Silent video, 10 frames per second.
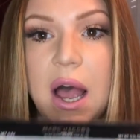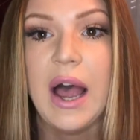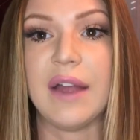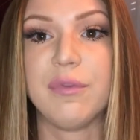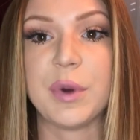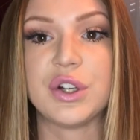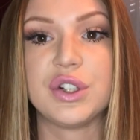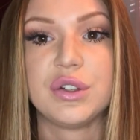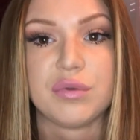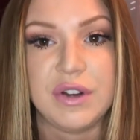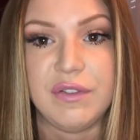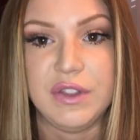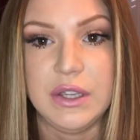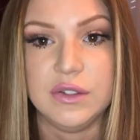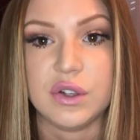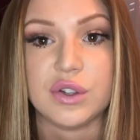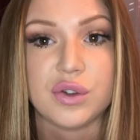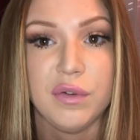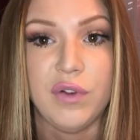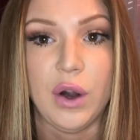I've purchased 3 of these
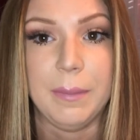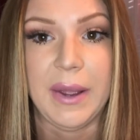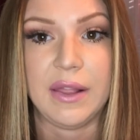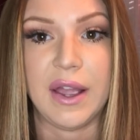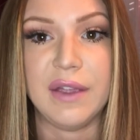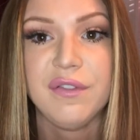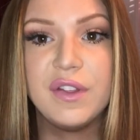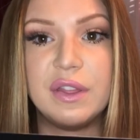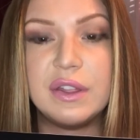so far in my life.